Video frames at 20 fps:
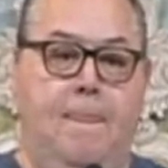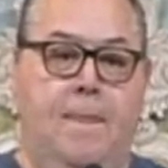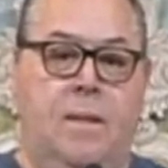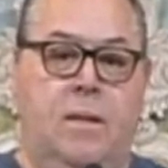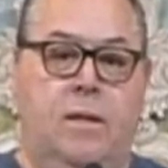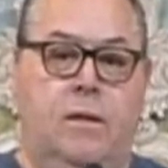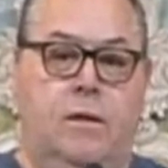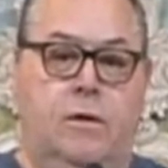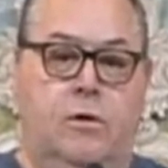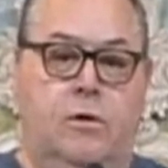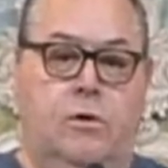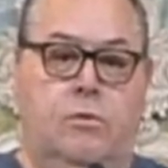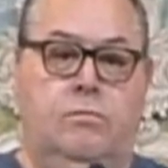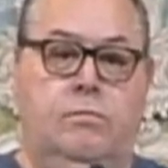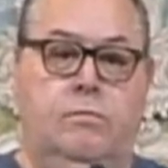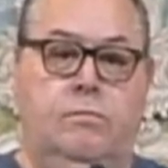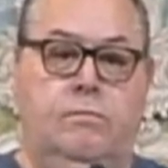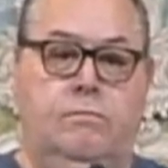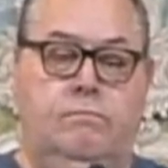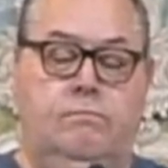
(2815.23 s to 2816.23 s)
You know,
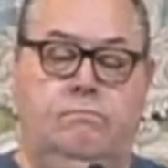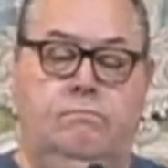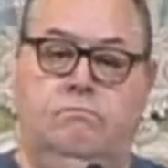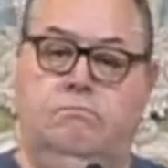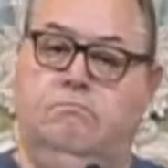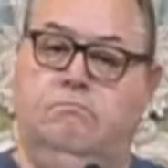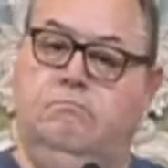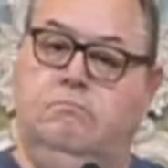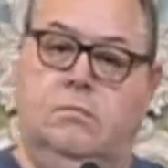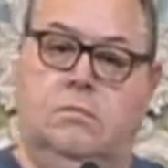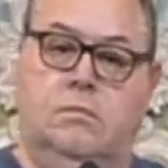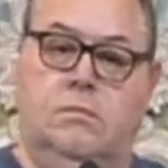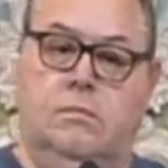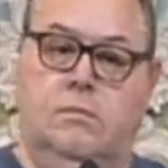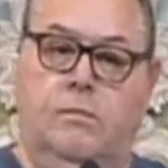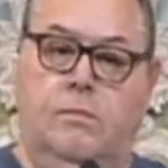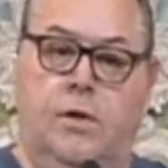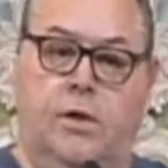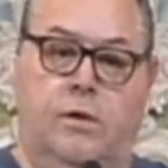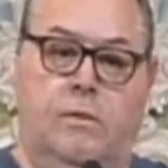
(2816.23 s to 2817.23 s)

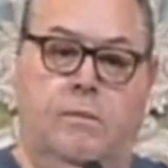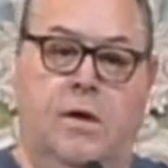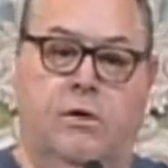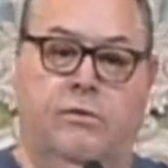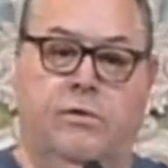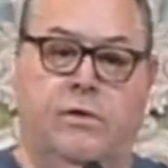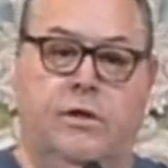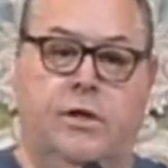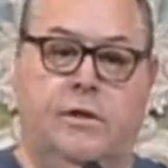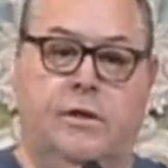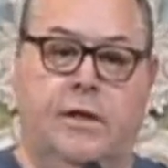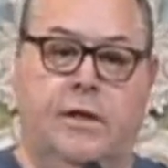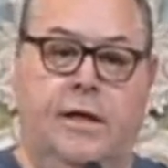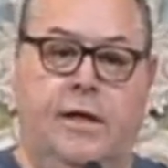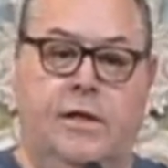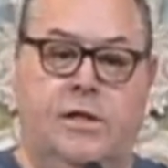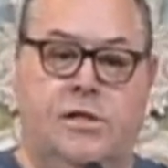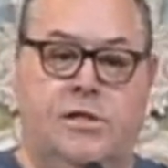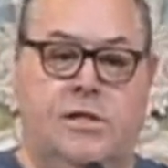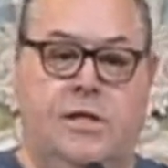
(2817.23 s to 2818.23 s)
Brother Melvin couldn't
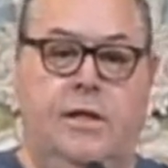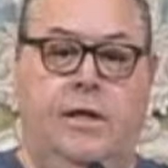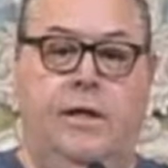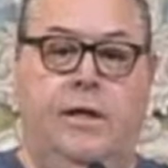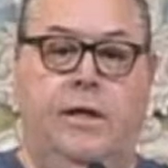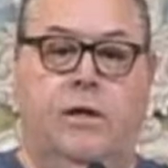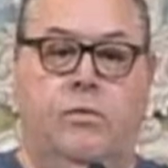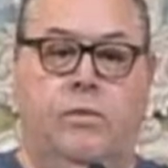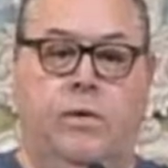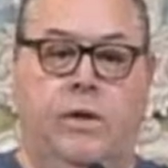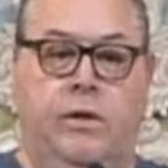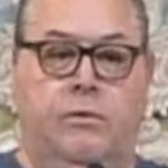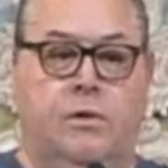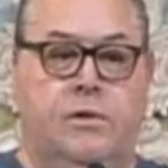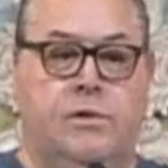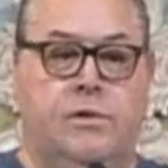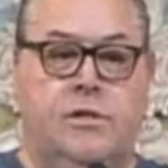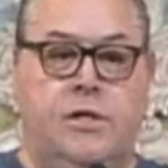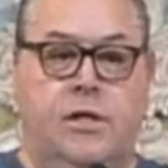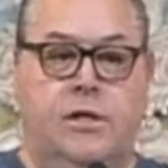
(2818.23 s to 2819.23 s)
get a CDL when he
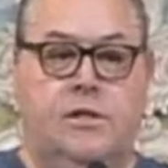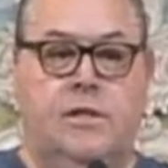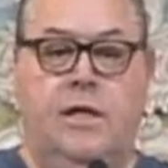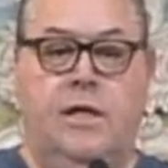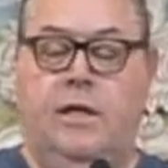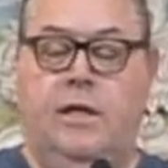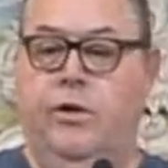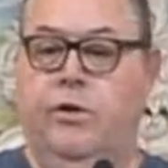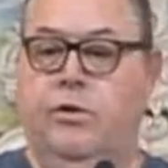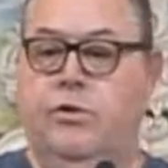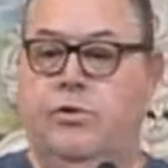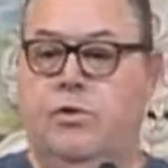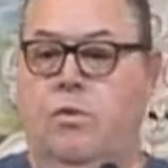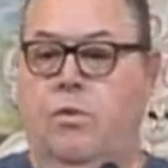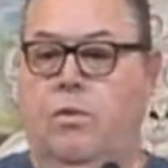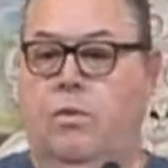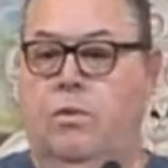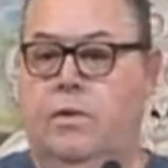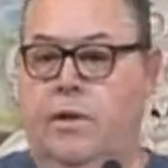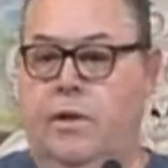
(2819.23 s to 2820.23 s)
was 16 years
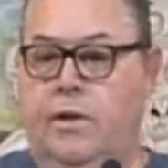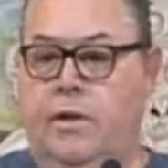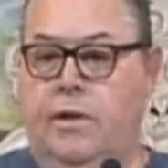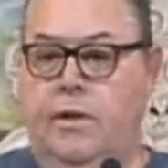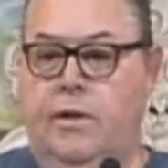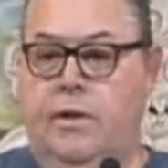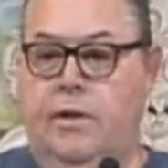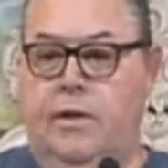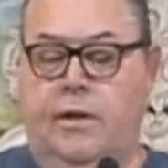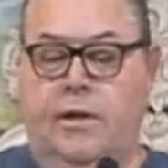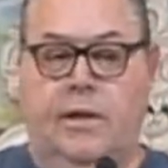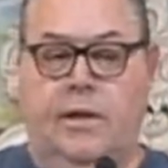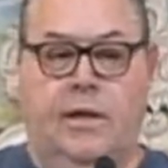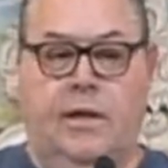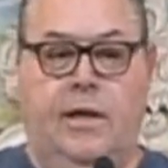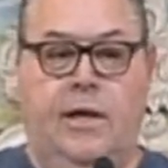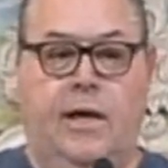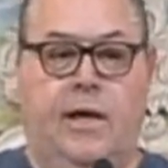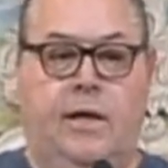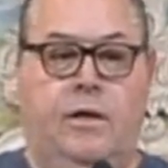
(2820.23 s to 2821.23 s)
old.
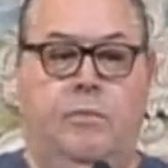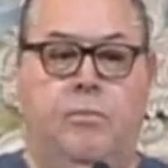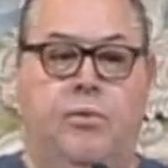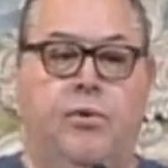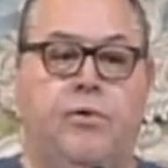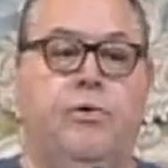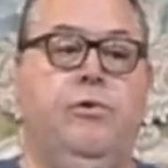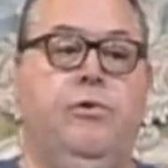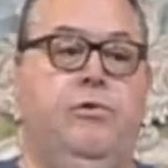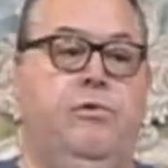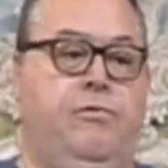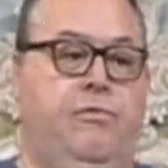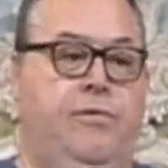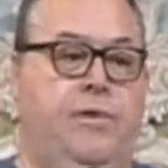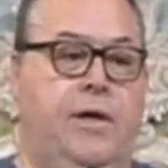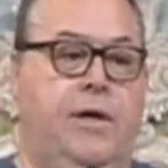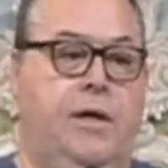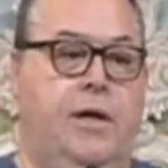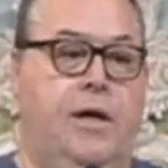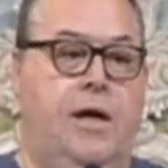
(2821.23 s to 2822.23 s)
He had to prove
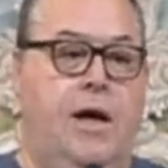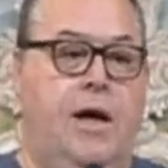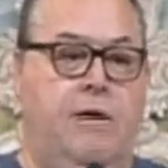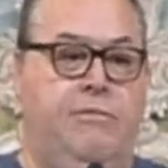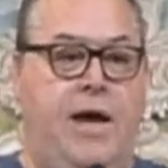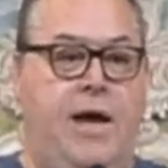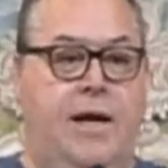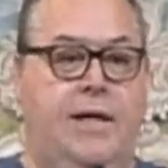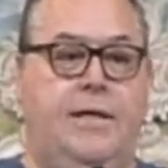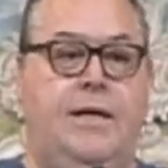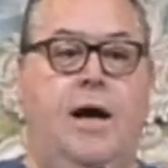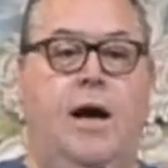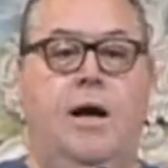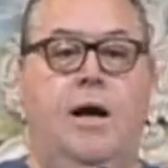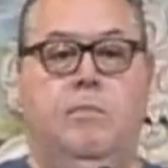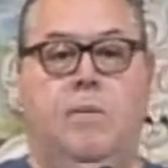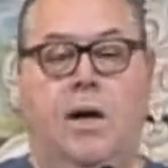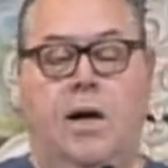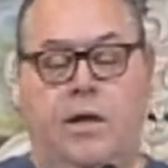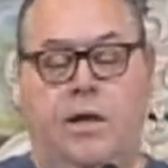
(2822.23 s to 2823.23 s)
that I've had time
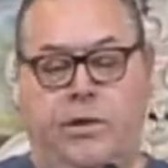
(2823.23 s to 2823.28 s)
behind